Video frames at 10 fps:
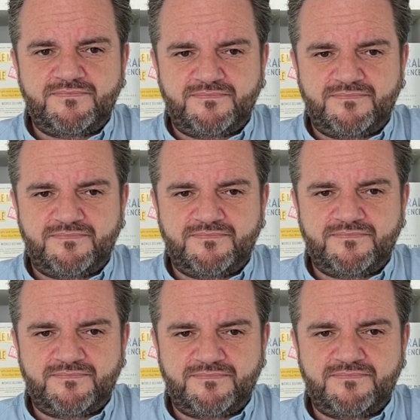
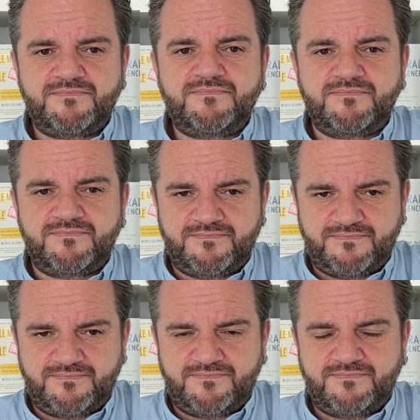
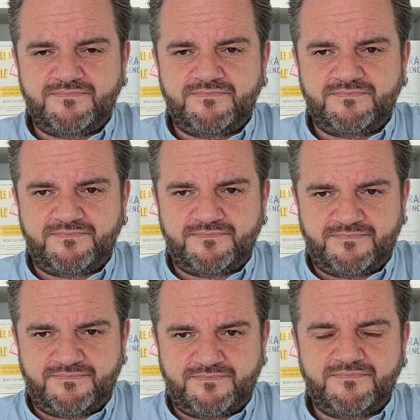
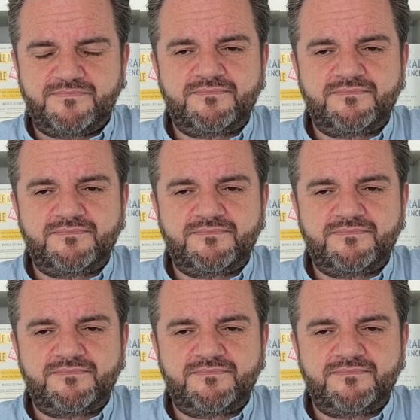[no speech]